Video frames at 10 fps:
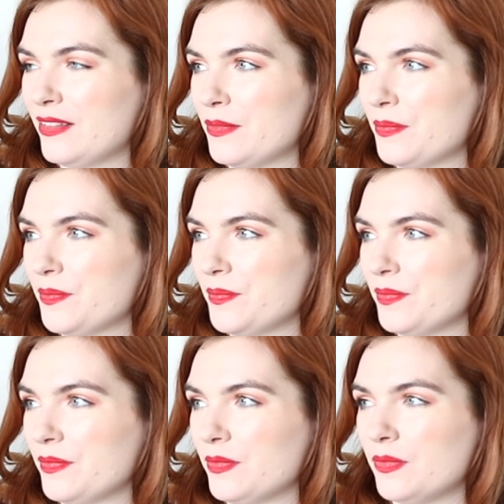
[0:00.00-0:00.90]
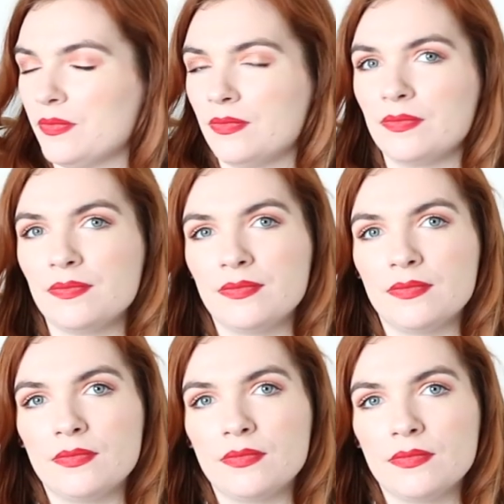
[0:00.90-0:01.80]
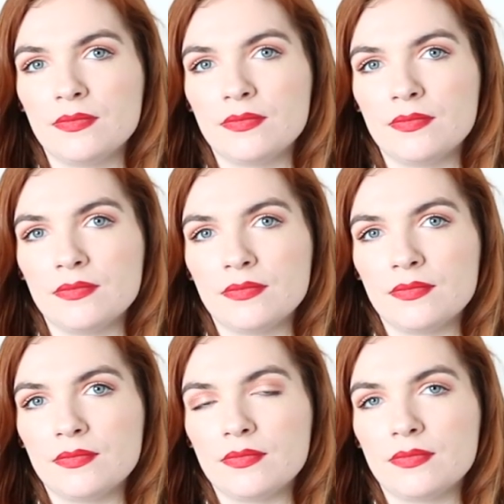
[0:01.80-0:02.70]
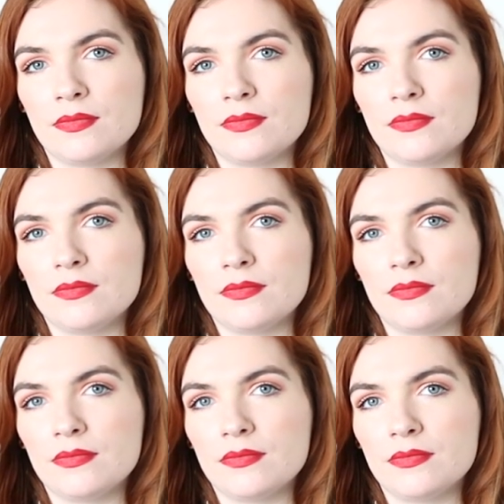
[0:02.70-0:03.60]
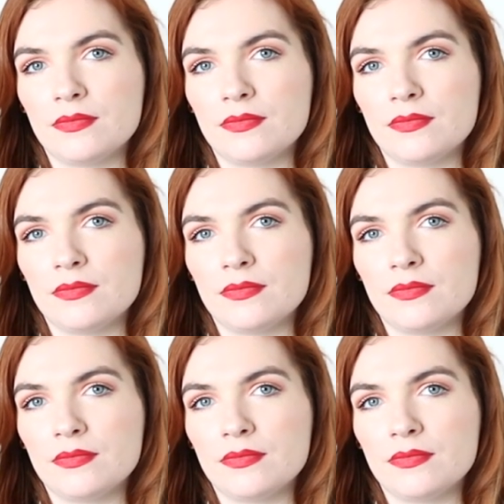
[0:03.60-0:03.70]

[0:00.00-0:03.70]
(silent)